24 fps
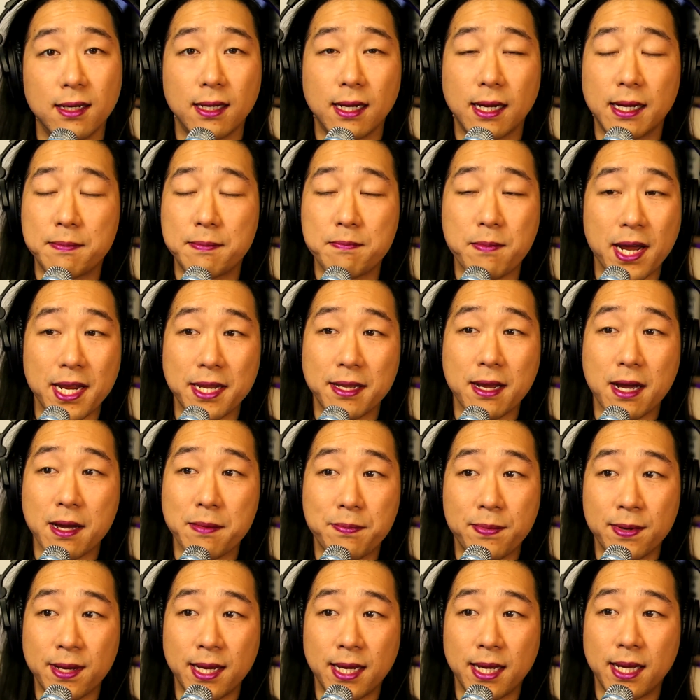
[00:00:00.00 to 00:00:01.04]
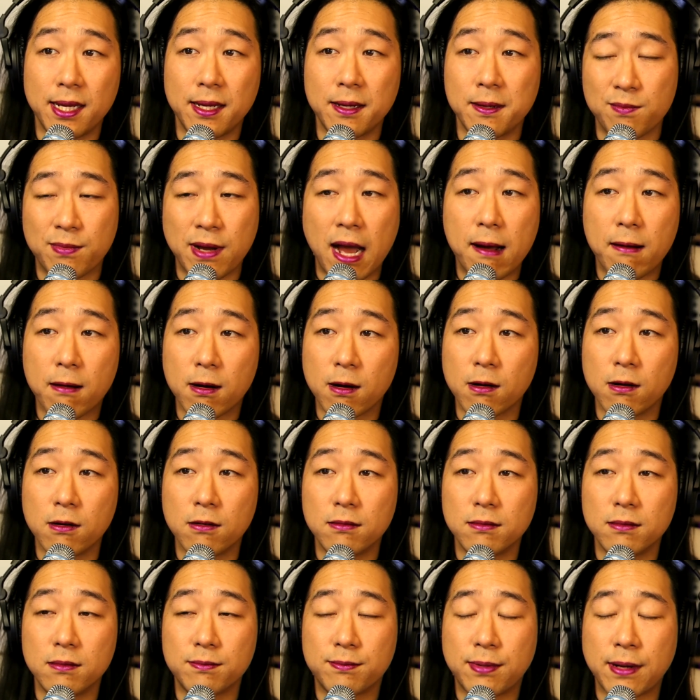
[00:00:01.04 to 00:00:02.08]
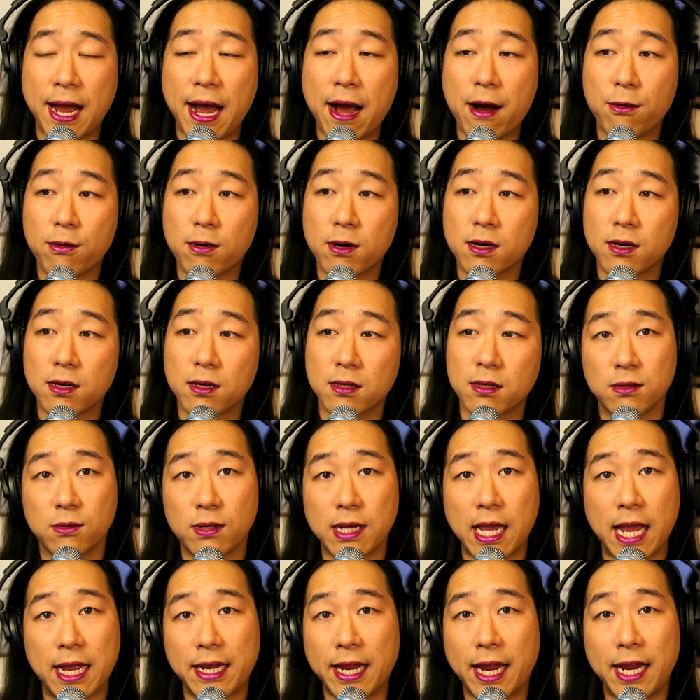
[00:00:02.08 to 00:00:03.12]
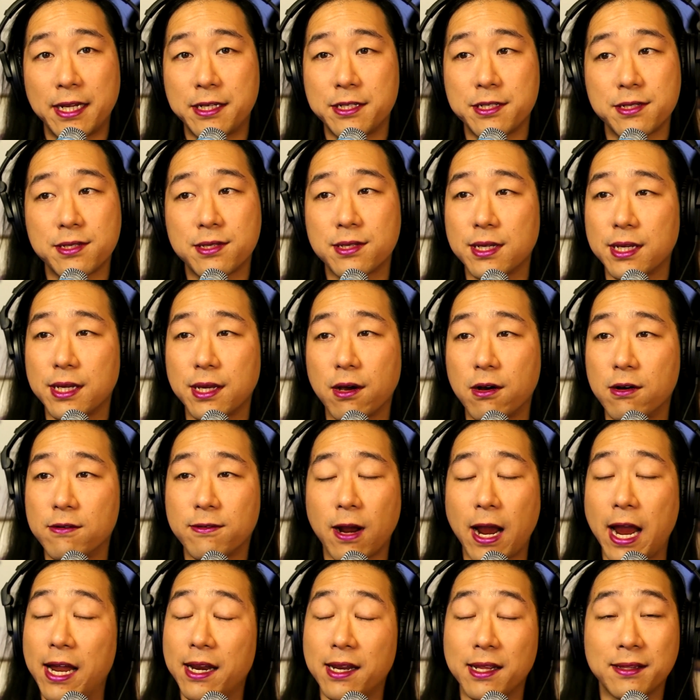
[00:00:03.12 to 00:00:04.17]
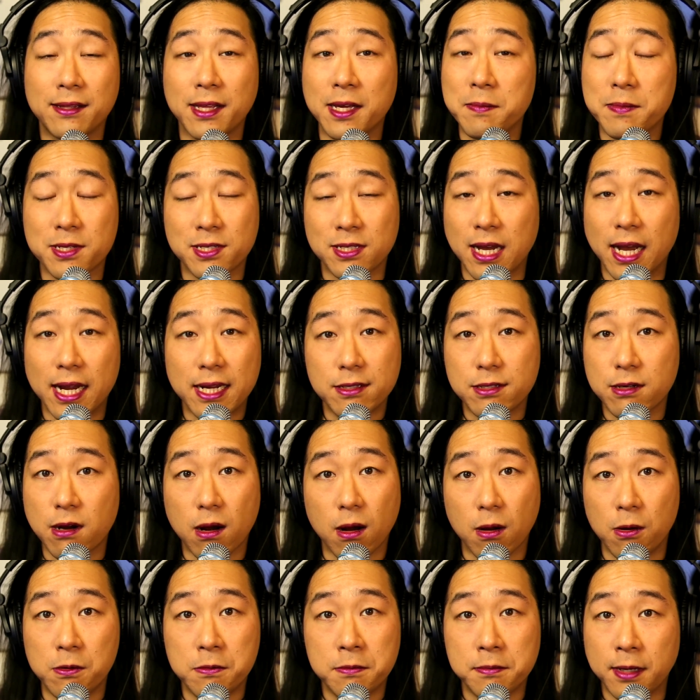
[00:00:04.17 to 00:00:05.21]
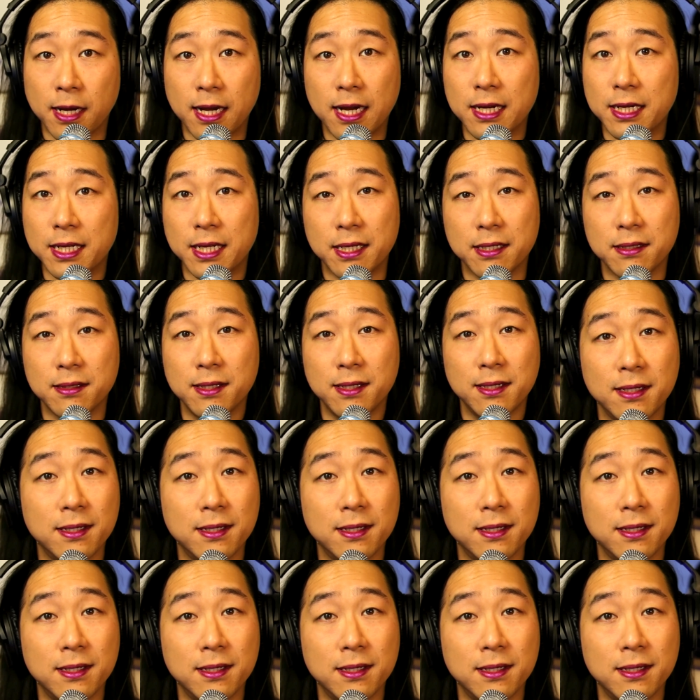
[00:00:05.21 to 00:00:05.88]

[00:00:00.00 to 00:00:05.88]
It might not be power and agency over anything besides our own body.